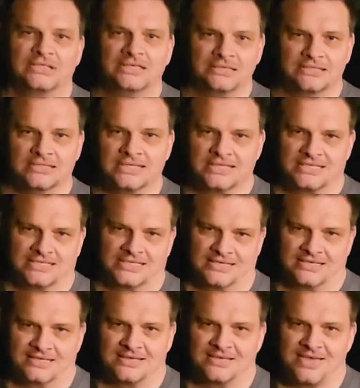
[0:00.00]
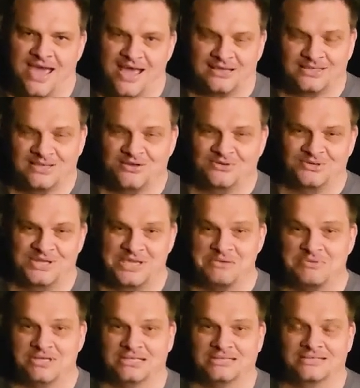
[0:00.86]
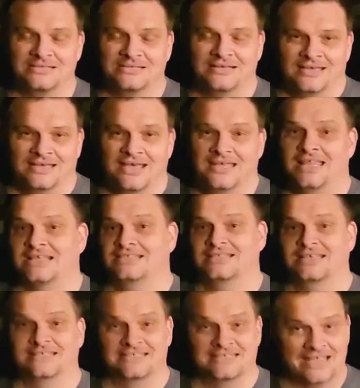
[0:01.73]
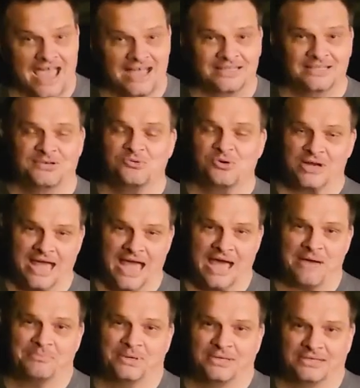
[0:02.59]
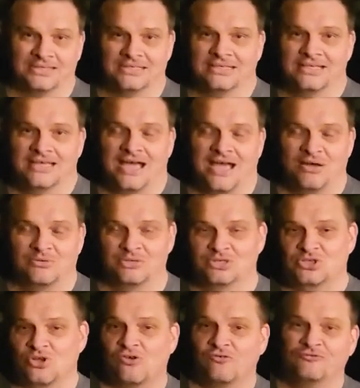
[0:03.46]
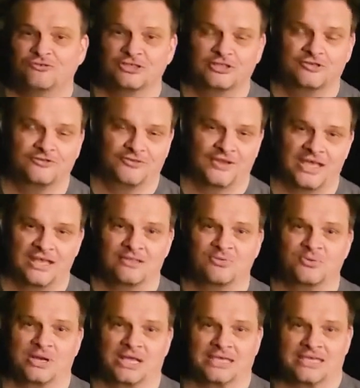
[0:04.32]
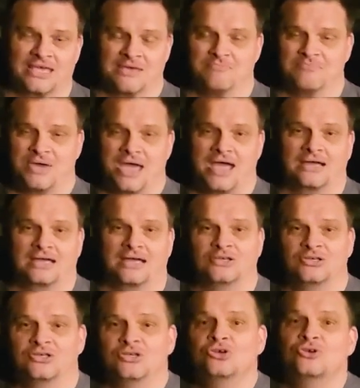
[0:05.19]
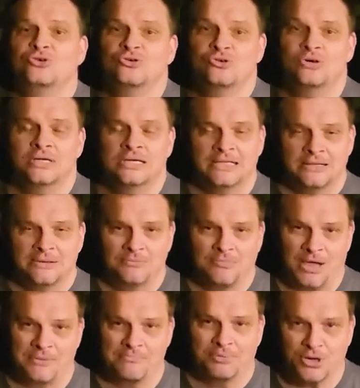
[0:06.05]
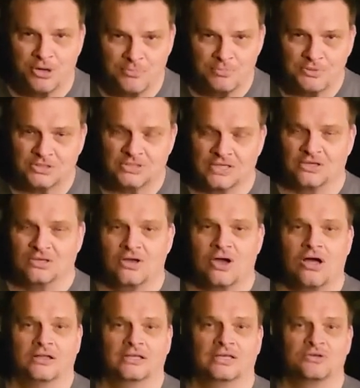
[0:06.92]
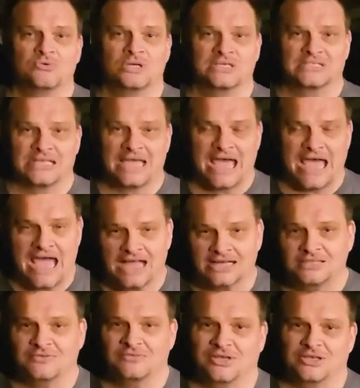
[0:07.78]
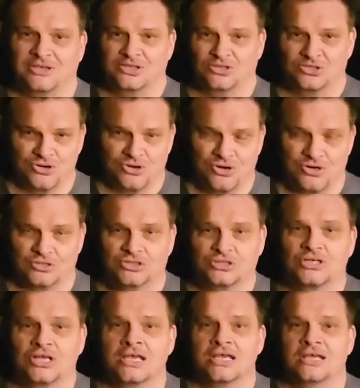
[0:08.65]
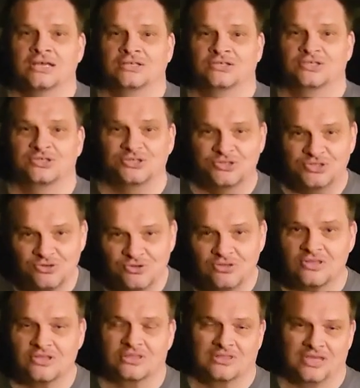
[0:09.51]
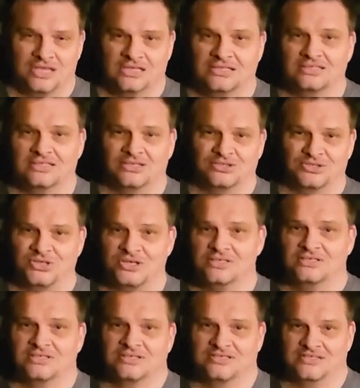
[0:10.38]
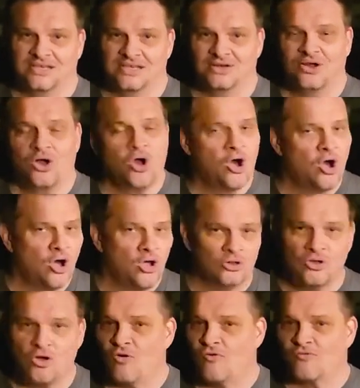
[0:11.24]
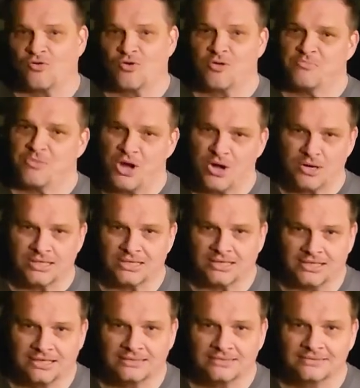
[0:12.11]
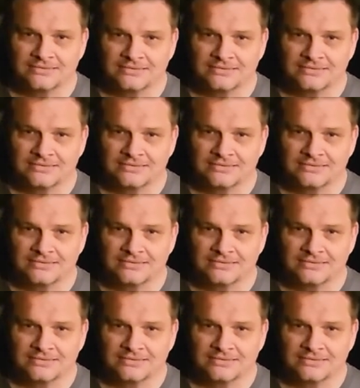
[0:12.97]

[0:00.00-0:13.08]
heal the sick, and cast out demons. And that's exactly what happened. I was so full of faith when I came back. I knew my purpose and calling was to activate the church to do the things that Jesus did all over America.